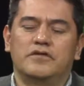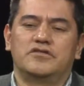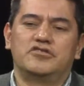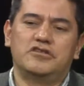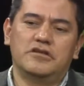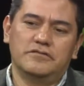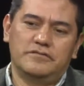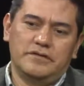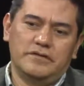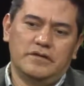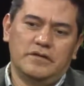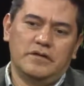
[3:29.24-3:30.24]

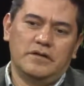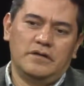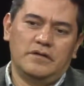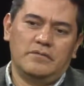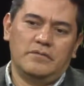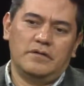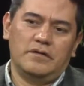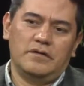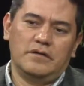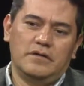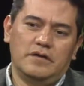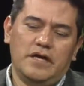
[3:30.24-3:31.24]
children. They
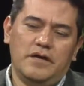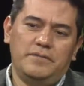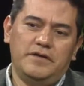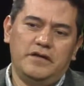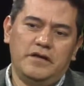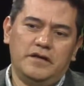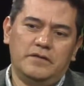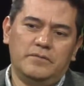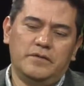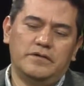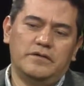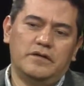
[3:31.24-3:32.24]
came here
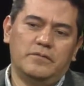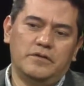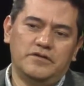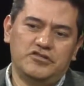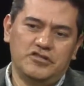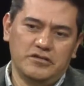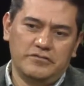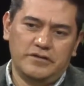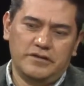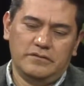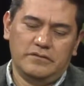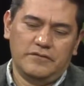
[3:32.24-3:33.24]
when they were
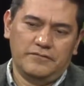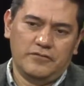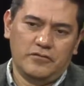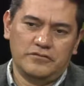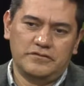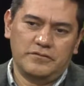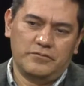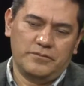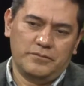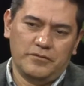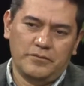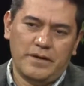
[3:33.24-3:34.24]
children. Of course, they were
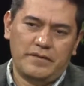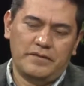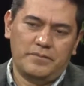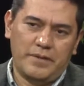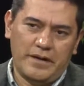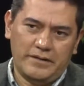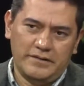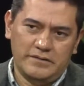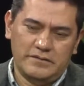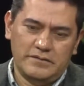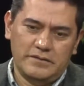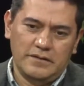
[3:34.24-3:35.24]
brought by their
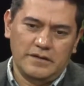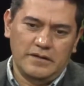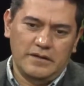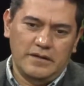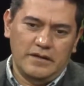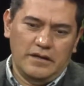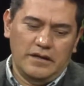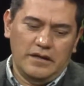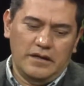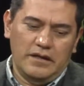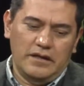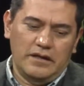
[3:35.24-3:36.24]
parents,
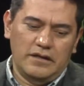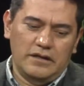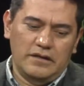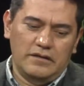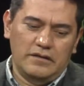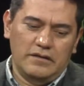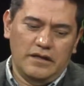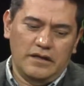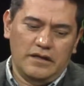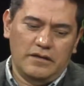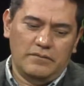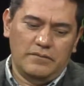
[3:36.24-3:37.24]
and they
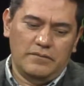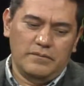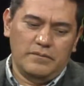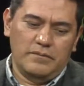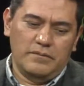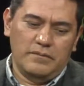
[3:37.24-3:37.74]
can